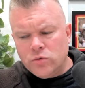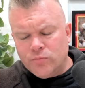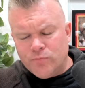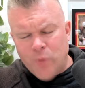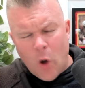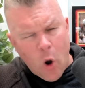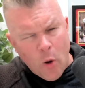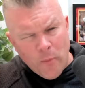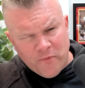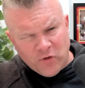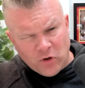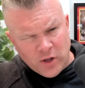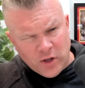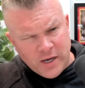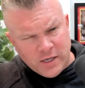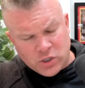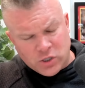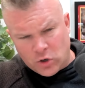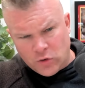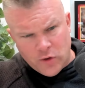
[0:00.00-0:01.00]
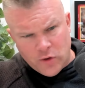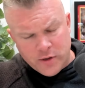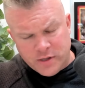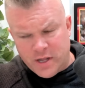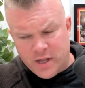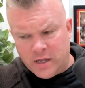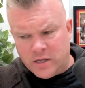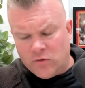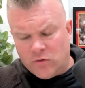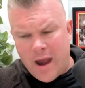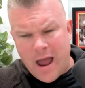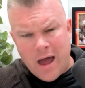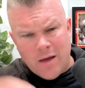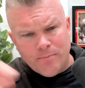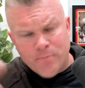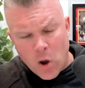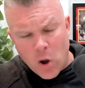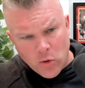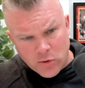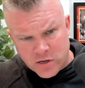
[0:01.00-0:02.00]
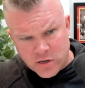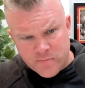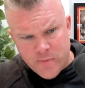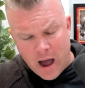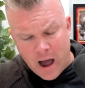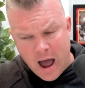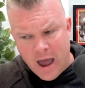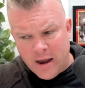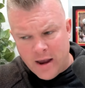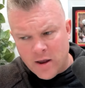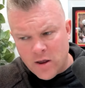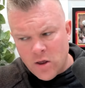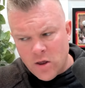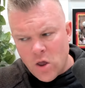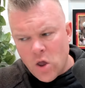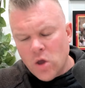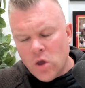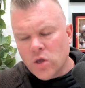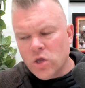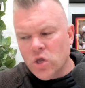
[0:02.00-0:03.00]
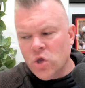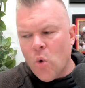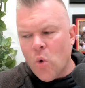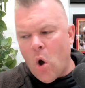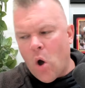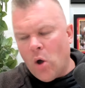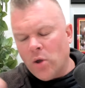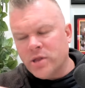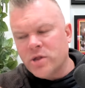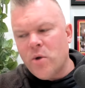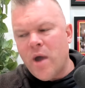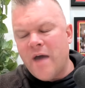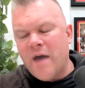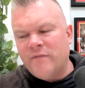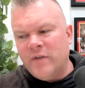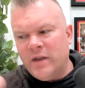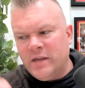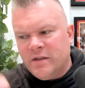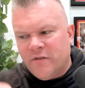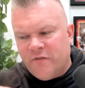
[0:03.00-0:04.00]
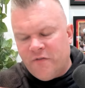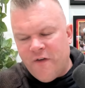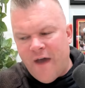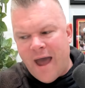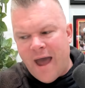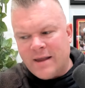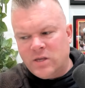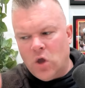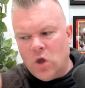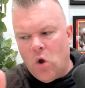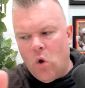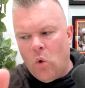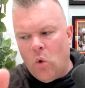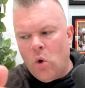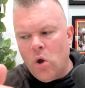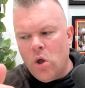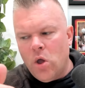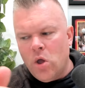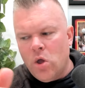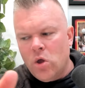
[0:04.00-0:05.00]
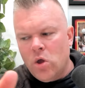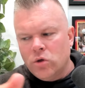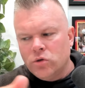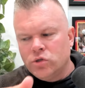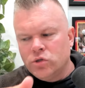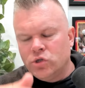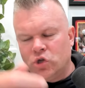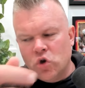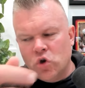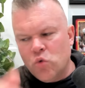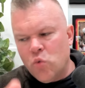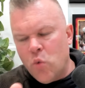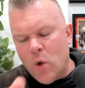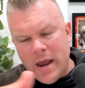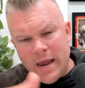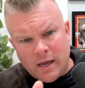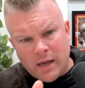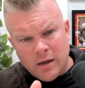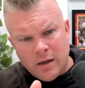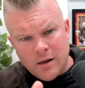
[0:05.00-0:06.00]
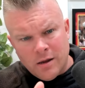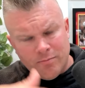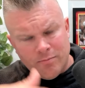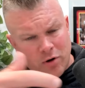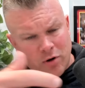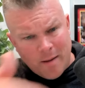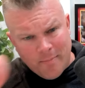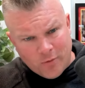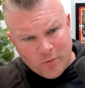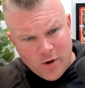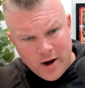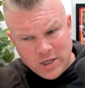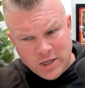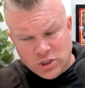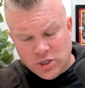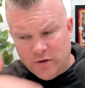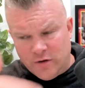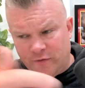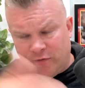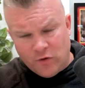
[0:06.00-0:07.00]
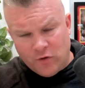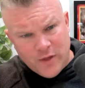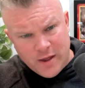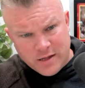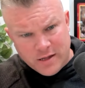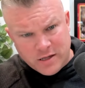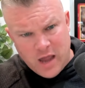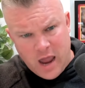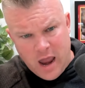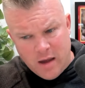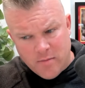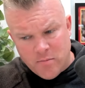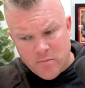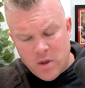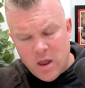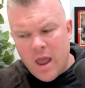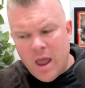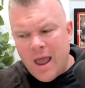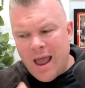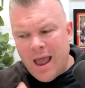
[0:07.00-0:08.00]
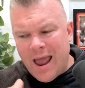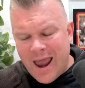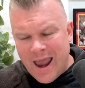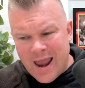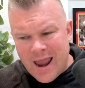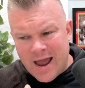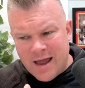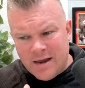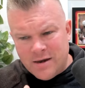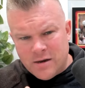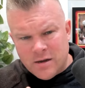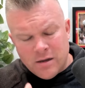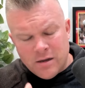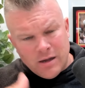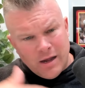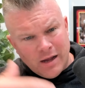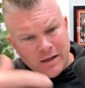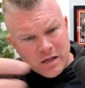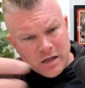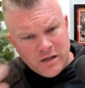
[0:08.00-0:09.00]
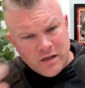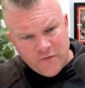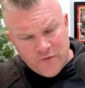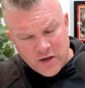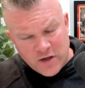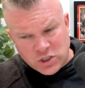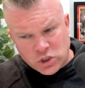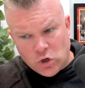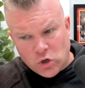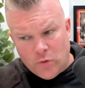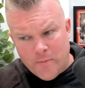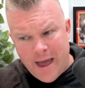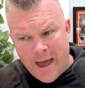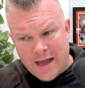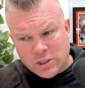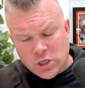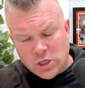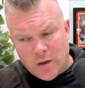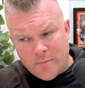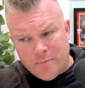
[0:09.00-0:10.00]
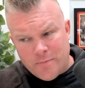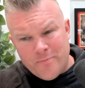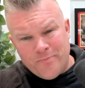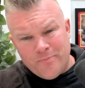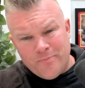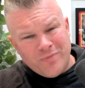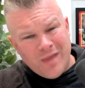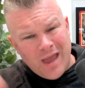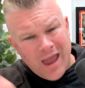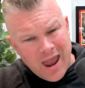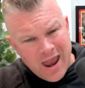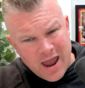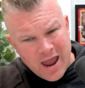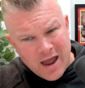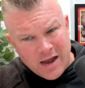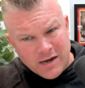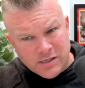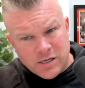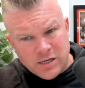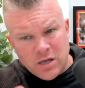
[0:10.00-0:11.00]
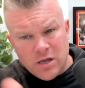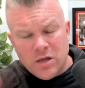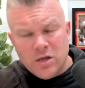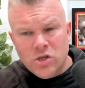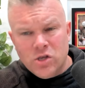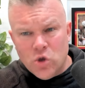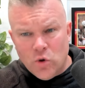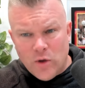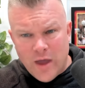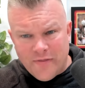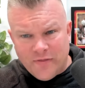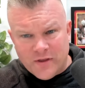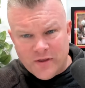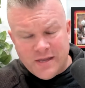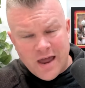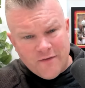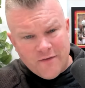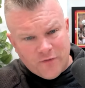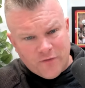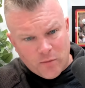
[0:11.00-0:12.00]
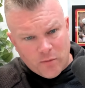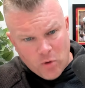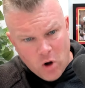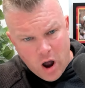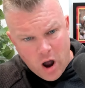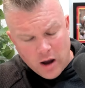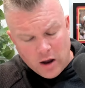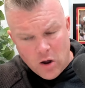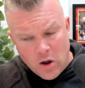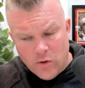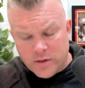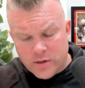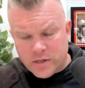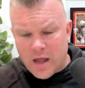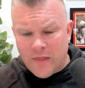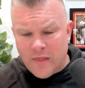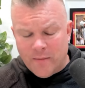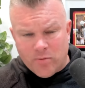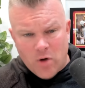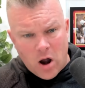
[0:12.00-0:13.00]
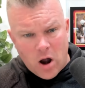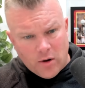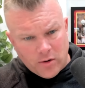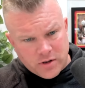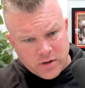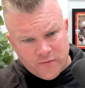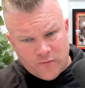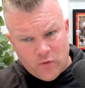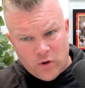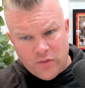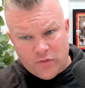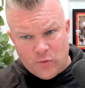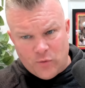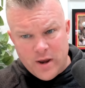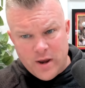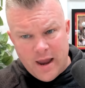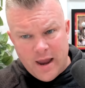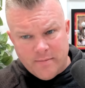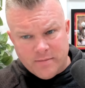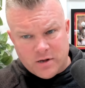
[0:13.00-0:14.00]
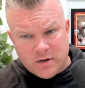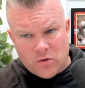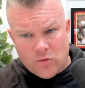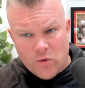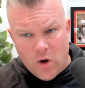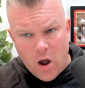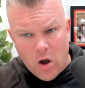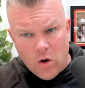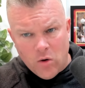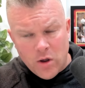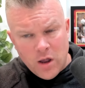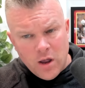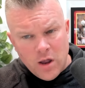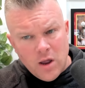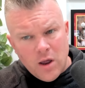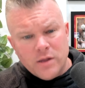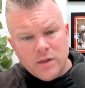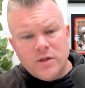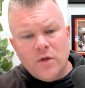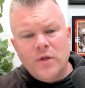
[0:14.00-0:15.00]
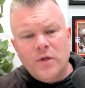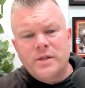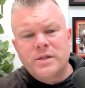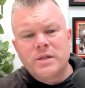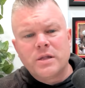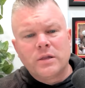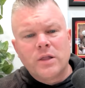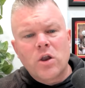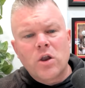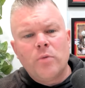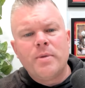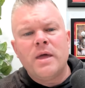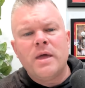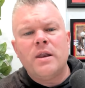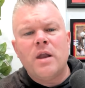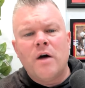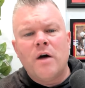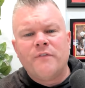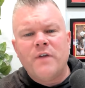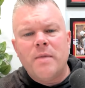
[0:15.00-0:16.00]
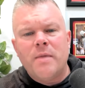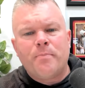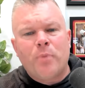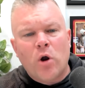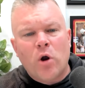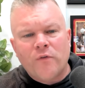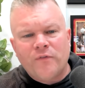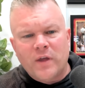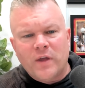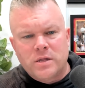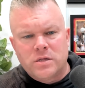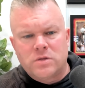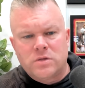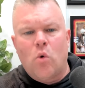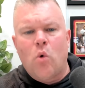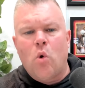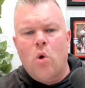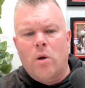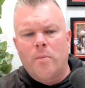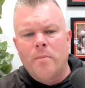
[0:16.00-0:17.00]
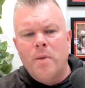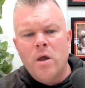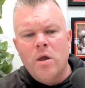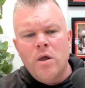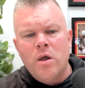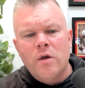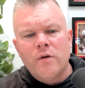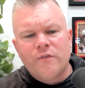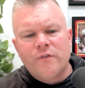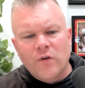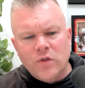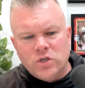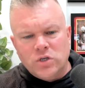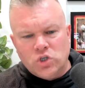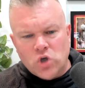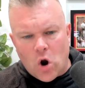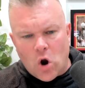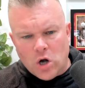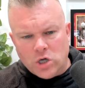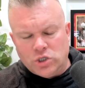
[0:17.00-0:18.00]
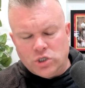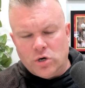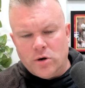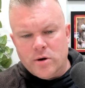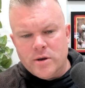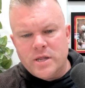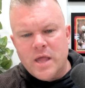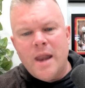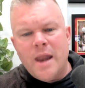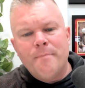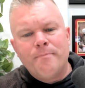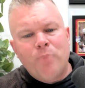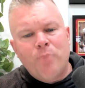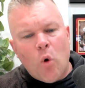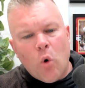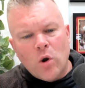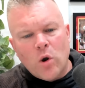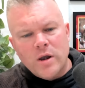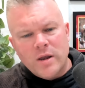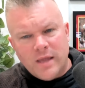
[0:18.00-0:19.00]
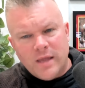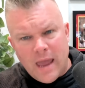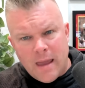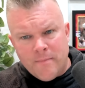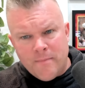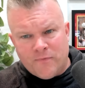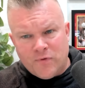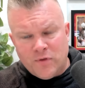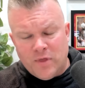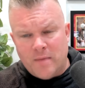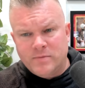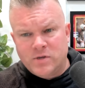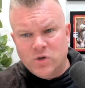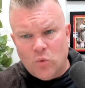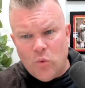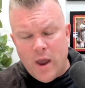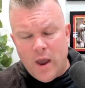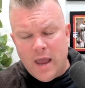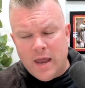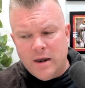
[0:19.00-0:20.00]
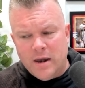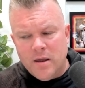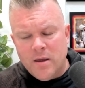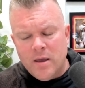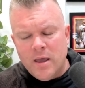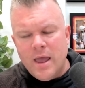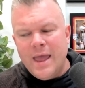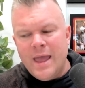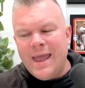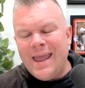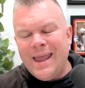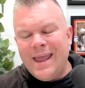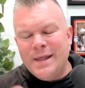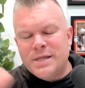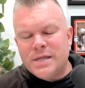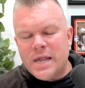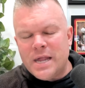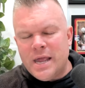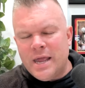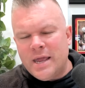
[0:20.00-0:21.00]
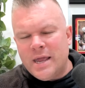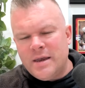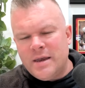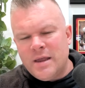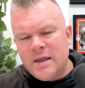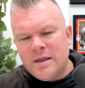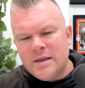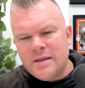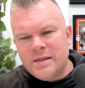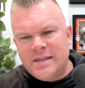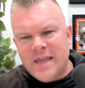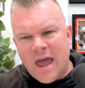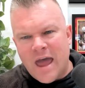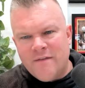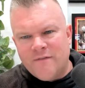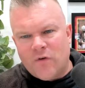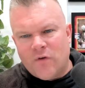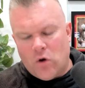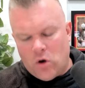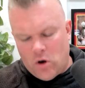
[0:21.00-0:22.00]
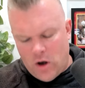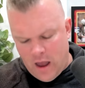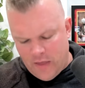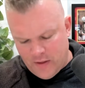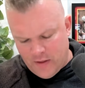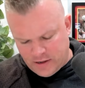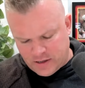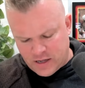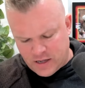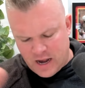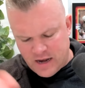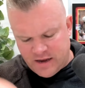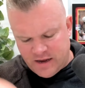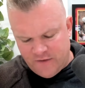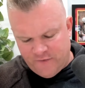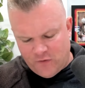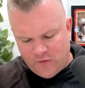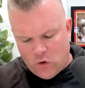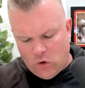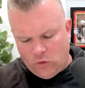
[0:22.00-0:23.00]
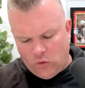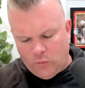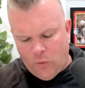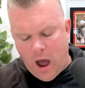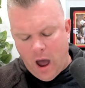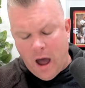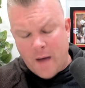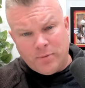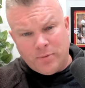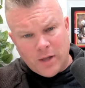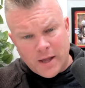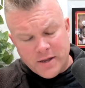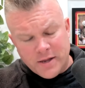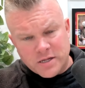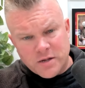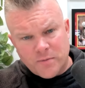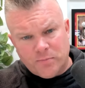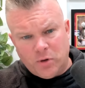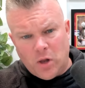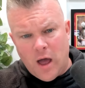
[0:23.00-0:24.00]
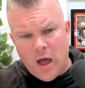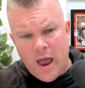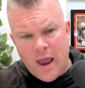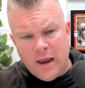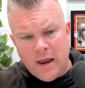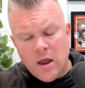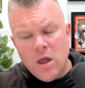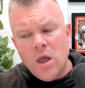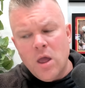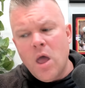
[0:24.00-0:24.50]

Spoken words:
hopefully turn those things around post-bye. You also have a de facto 2-week preparation for this game. And it's a divisional matchup. And you get the Denver Broncos. And the Broncos have won 3 games in a row. So this is a little bit of a perfect storm for the Chargers. An important game for them to win. It's in Denver. And this is a difficult place to play.